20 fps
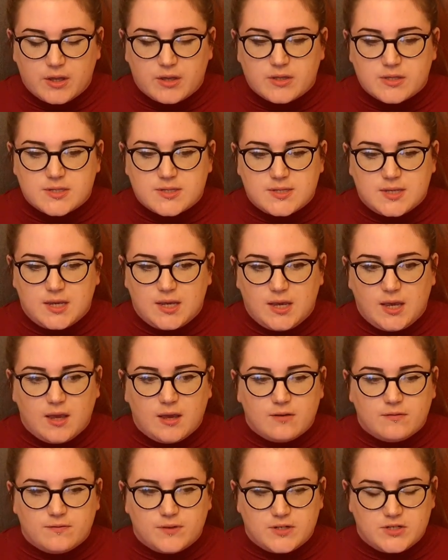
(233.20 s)

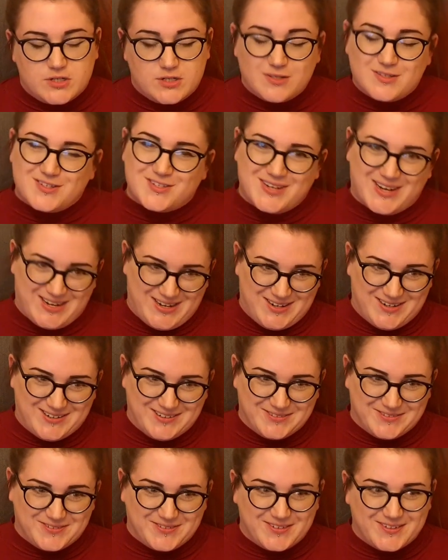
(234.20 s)
see visions
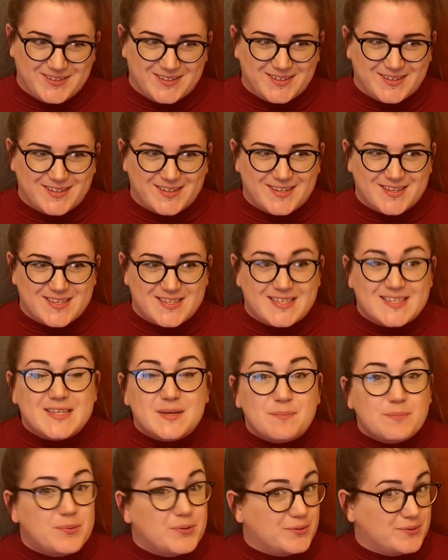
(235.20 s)
of
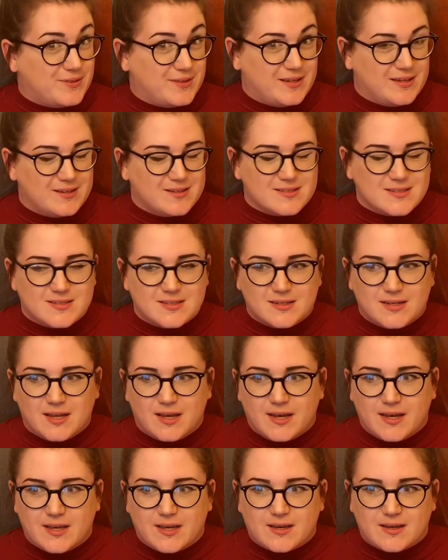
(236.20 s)
simple things
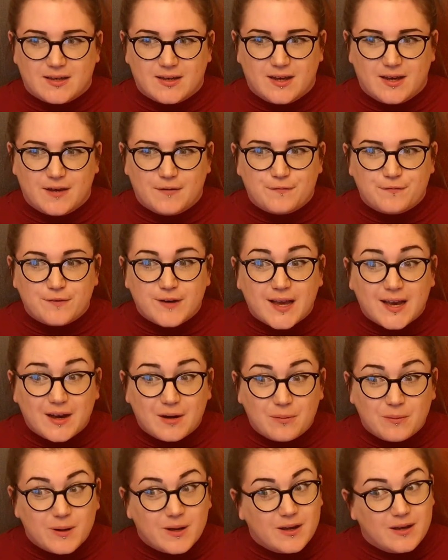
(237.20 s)
like a
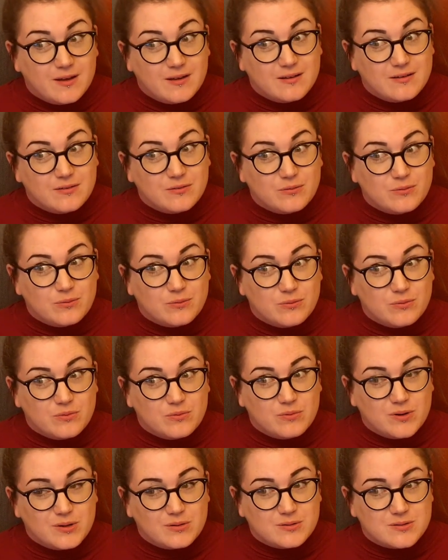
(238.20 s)
flower
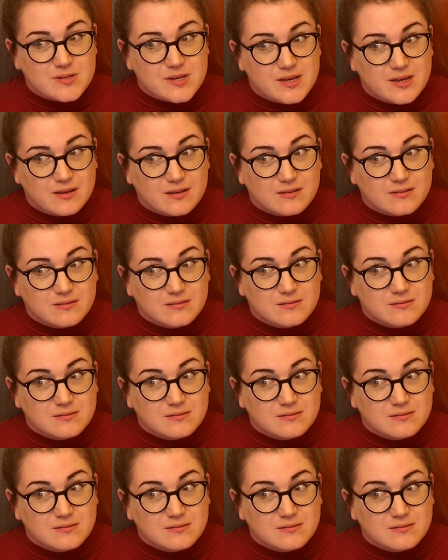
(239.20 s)
wilting,